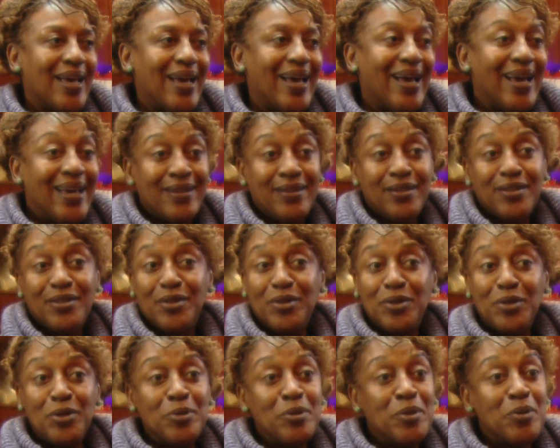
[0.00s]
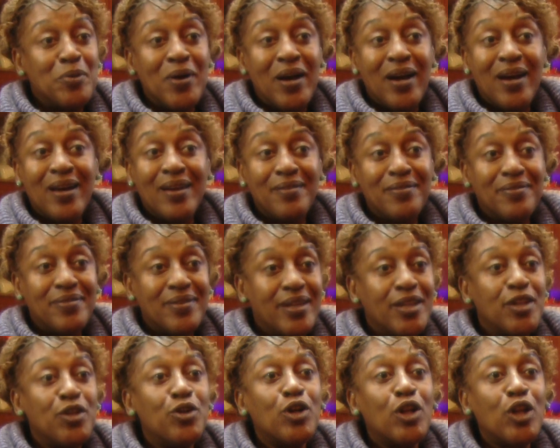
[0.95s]
And you arrive
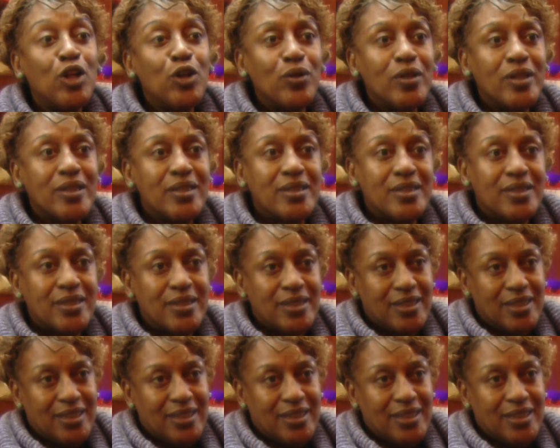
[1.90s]
and you're clueless.